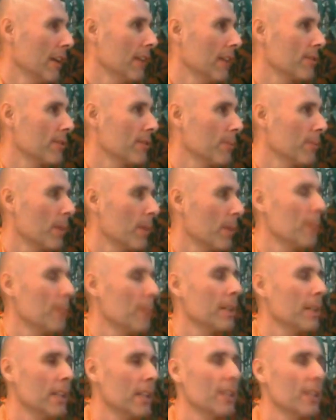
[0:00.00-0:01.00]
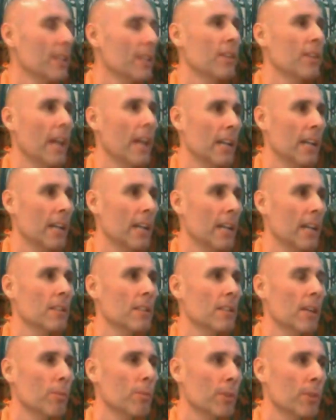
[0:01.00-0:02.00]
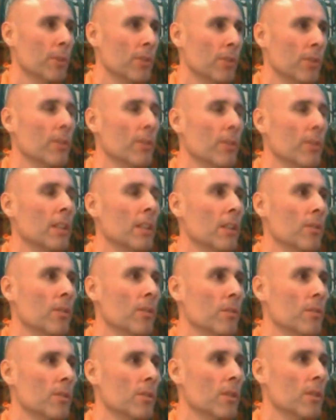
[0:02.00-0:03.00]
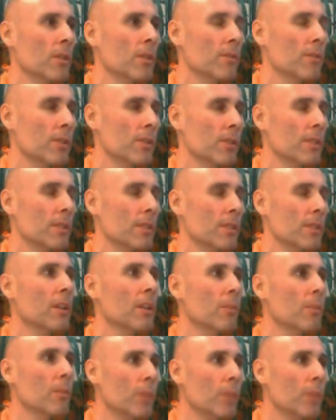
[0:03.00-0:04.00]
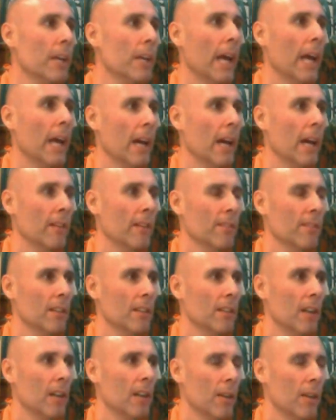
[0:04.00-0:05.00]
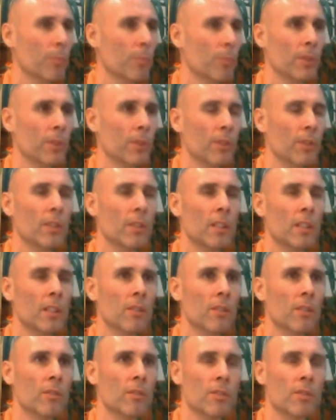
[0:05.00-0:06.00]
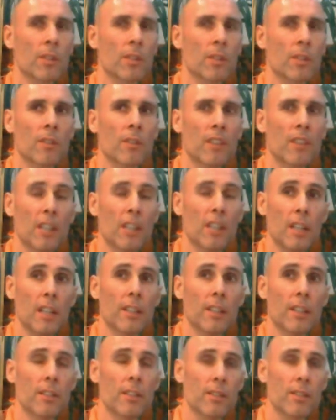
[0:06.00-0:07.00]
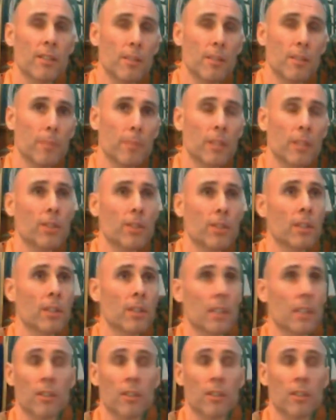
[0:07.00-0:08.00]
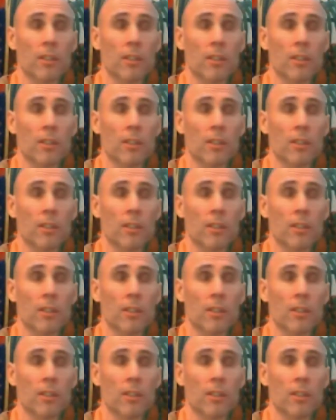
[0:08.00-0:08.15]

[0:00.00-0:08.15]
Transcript: So Brahma here has an opportunity to serve. And similarly, we have an opportunity to serve. There's the mission that Krishna